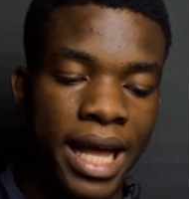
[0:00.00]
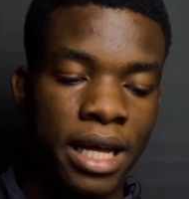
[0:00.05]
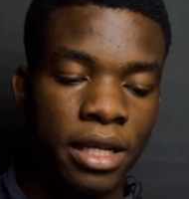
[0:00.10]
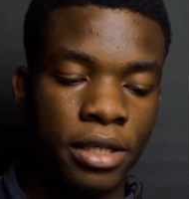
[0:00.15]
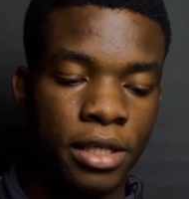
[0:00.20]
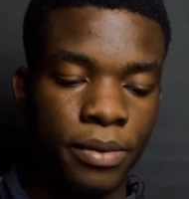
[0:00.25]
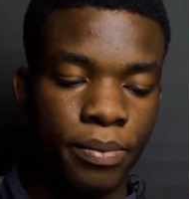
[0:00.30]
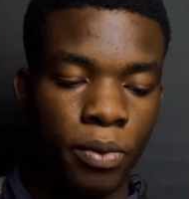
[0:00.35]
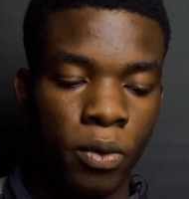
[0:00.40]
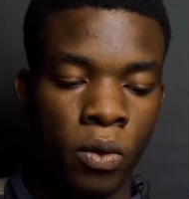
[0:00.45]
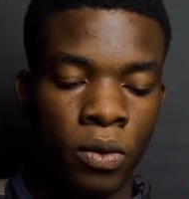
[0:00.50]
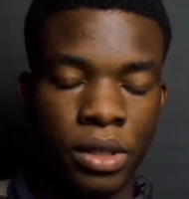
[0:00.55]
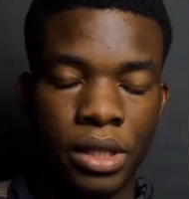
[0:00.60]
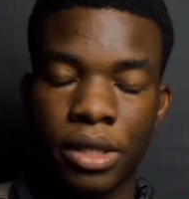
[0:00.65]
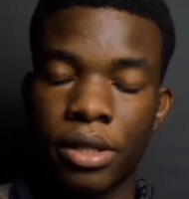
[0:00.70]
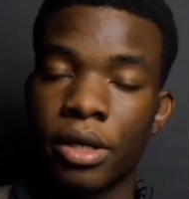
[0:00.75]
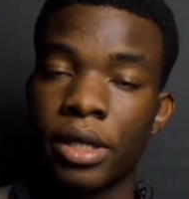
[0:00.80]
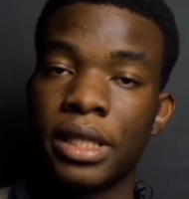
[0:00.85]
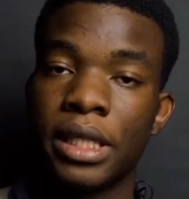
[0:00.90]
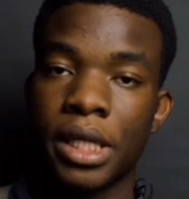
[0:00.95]
and supports
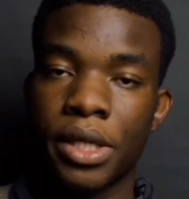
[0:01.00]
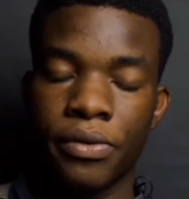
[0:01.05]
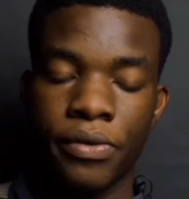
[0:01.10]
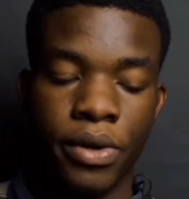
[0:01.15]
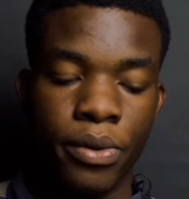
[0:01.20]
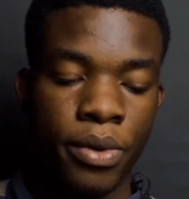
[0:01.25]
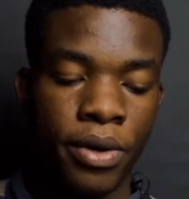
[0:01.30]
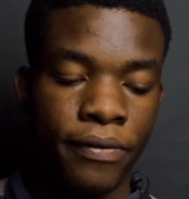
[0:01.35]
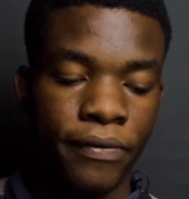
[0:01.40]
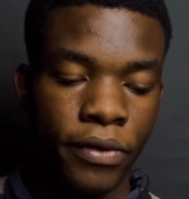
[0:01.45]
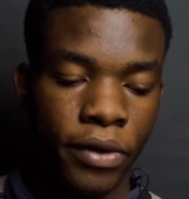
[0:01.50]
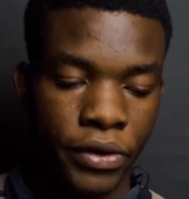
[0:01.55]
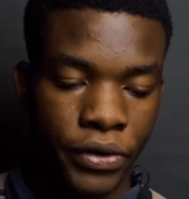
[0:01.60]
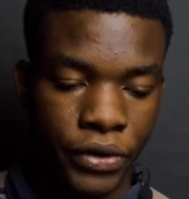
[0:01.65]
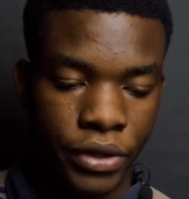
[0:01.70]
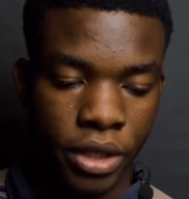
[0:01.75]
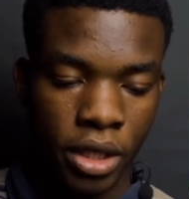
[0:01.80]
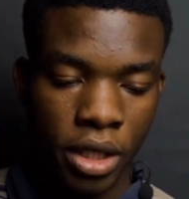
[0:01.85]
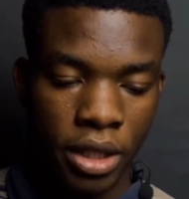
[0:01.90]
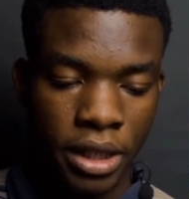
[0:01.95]
33 watt
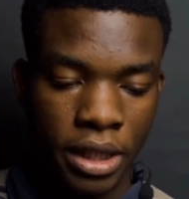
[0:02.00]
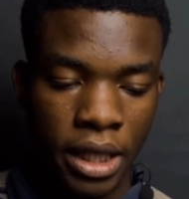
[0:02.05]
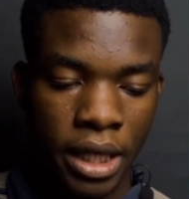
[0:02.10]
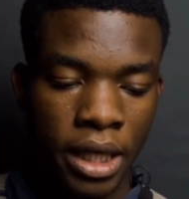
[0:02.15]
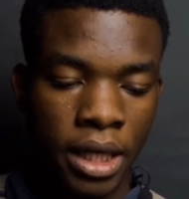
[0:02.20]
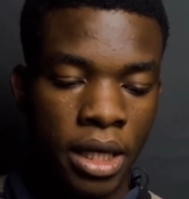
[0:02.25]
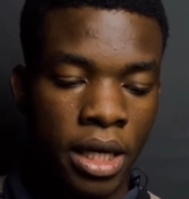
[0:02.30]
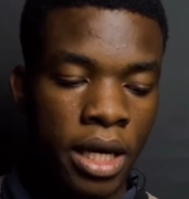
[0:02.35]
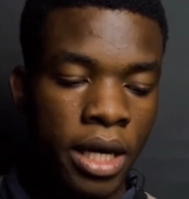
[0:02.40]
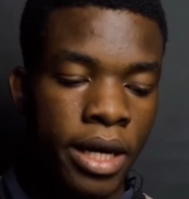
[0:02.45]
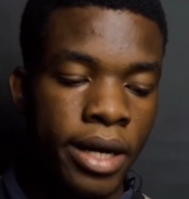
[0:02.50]
fast charging.